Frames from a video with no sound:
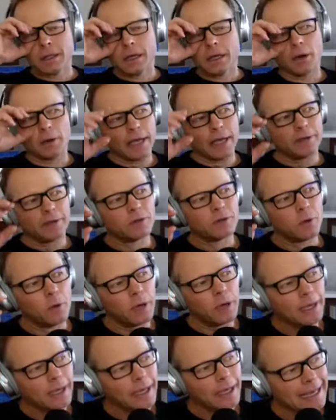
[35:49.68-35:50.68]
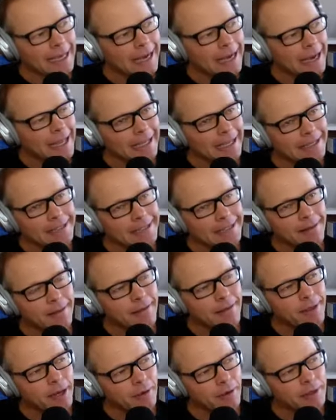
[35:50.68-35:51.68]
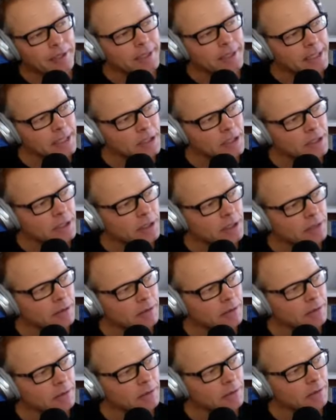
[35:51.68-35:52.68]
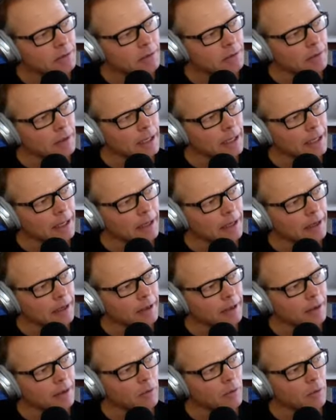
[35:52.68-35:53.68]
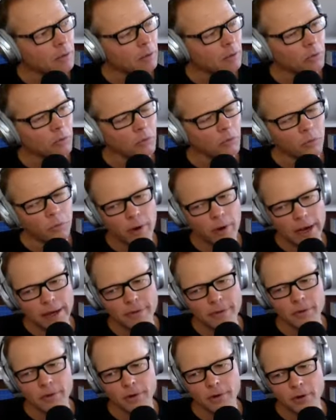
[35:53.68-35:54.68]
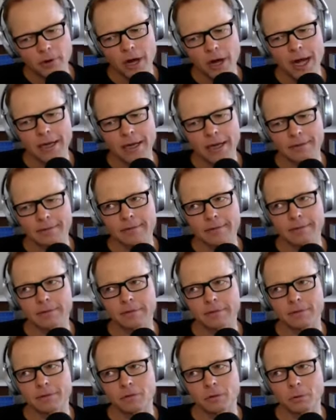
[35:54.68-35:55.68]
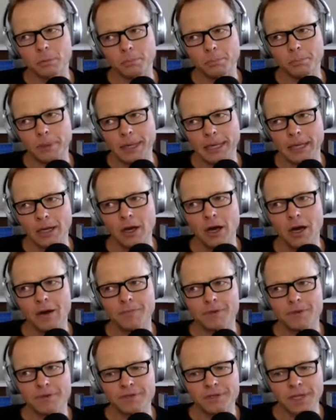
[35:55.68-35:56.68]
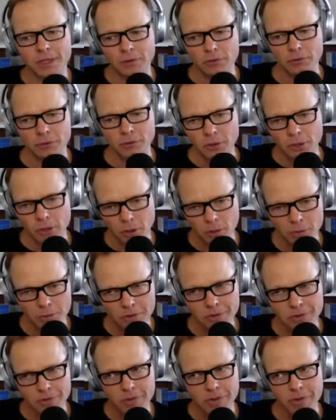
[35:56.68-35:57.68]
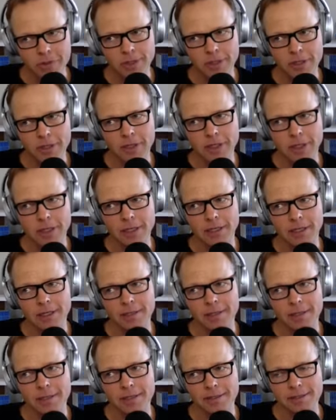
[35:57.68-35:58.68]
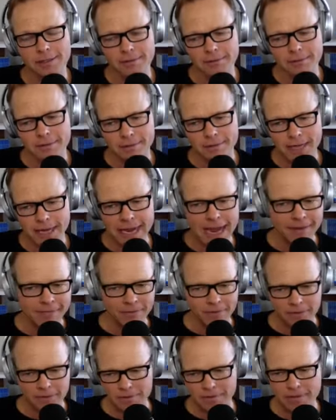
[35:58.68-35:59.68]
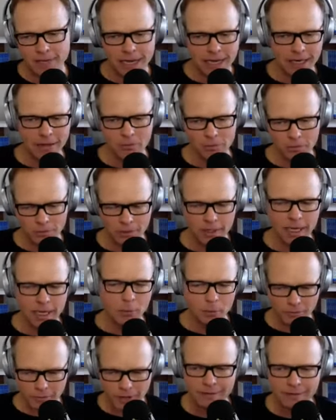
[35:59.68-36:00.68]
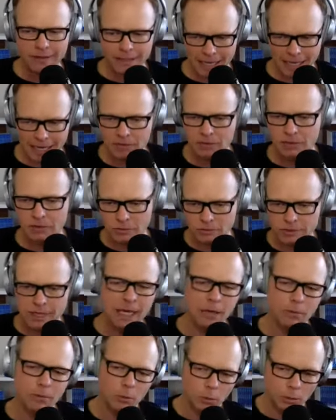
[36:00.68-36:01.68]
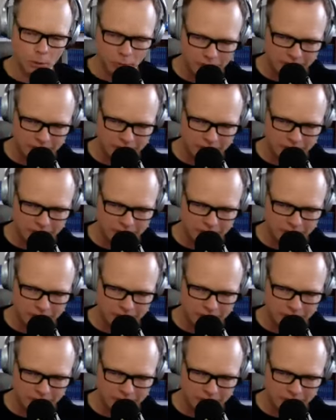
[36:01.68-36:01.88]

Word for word: Okay. So, uh, is it their decision uh, whether or not to pay off the seller notes? Is it? Do they have to say, well, yeah, we've got the cash to do that, we want to